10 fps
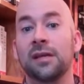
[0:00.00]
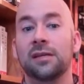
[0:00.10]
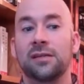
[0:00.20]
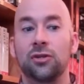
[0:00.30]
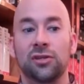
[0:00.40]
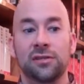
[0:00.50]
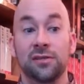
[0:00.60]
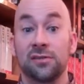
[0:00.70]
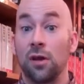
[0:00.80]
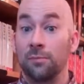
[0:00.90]
such as the
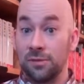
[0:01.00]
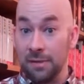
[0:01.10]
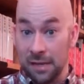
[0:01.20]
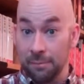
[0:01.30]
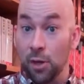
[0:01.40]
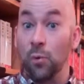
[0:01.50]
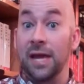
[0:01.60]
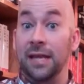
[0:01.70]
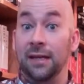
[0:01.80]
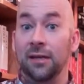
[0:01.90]
Psalms being
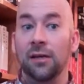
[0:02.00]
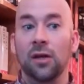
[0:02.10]
poetic